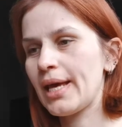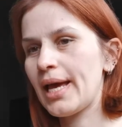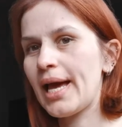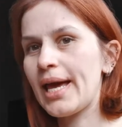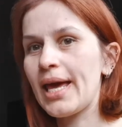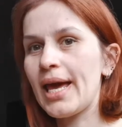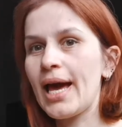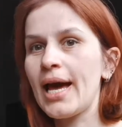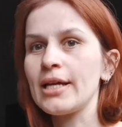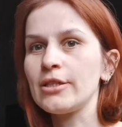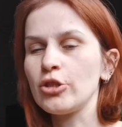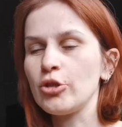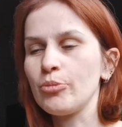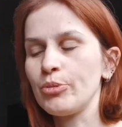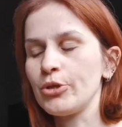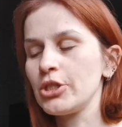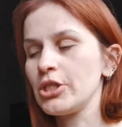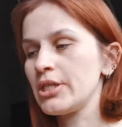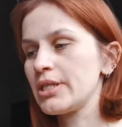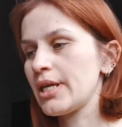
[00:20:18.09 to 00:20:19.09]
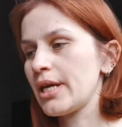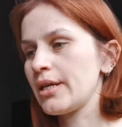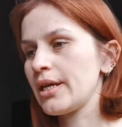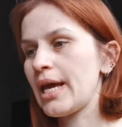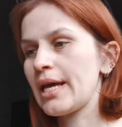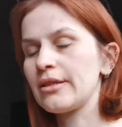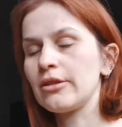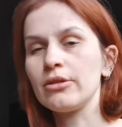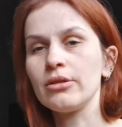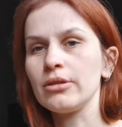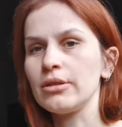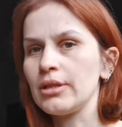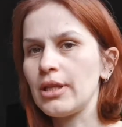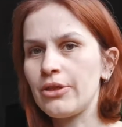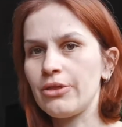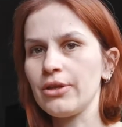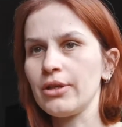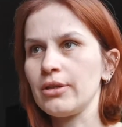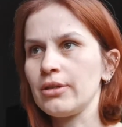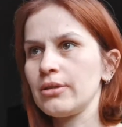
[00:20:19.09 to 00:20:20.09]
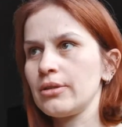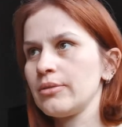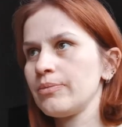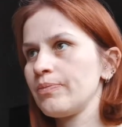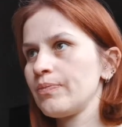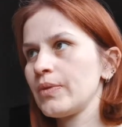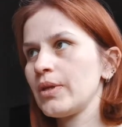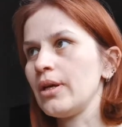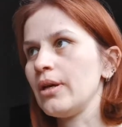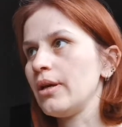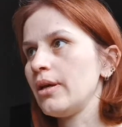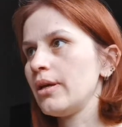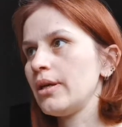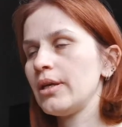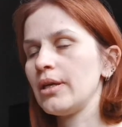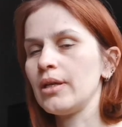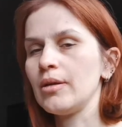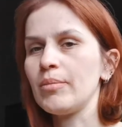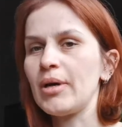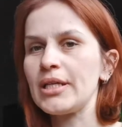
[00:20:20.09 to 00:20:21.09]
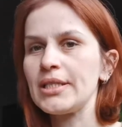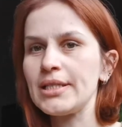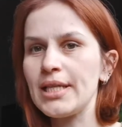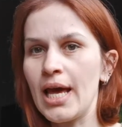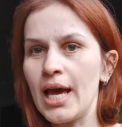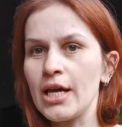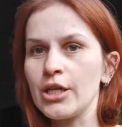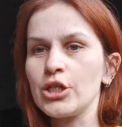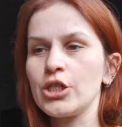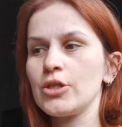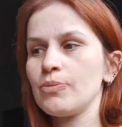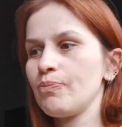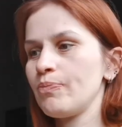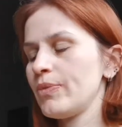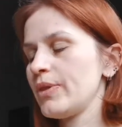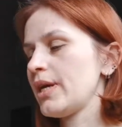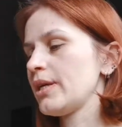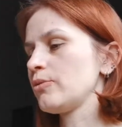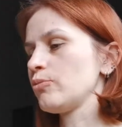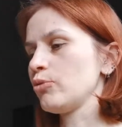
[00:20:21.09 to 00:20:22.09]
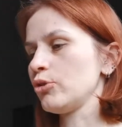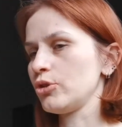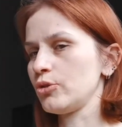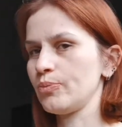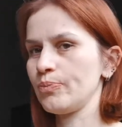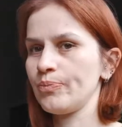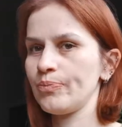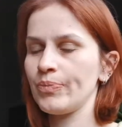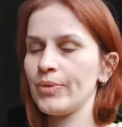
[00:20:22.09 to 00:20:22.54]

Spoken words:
I had to purchase, I had nothing in my stash that would